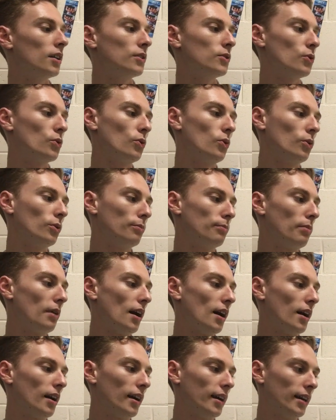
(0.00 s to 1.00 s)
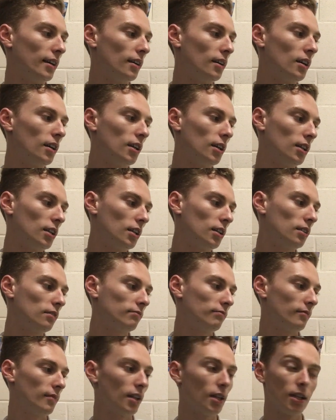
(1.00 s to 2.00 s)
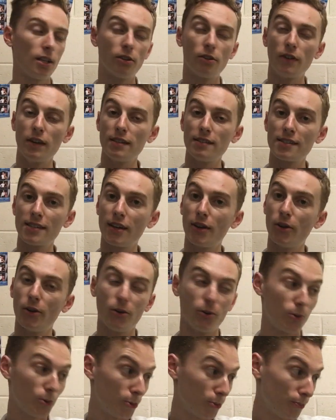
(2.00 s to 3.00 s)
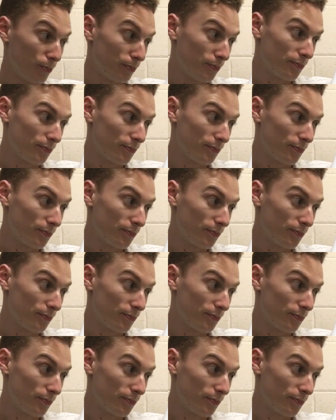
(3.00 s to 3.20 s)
drawn by Lorenzo